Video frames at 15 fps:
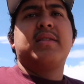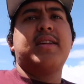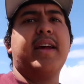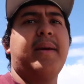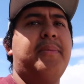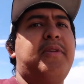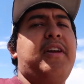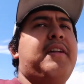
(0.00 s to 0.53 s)
So
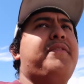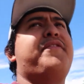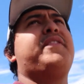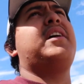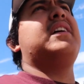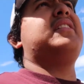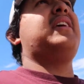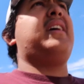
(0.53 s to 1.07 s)
I completely
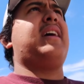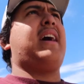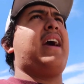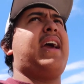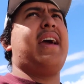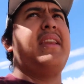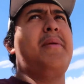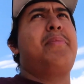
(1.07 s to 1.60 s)
forgot that
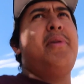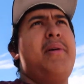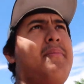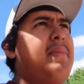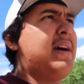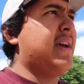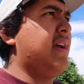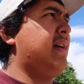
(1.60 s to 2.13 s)
I had to put
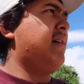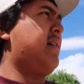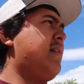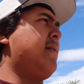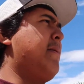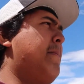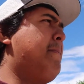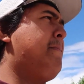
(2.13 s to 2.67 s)
my
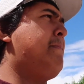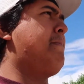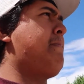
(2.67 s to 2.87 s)
uh,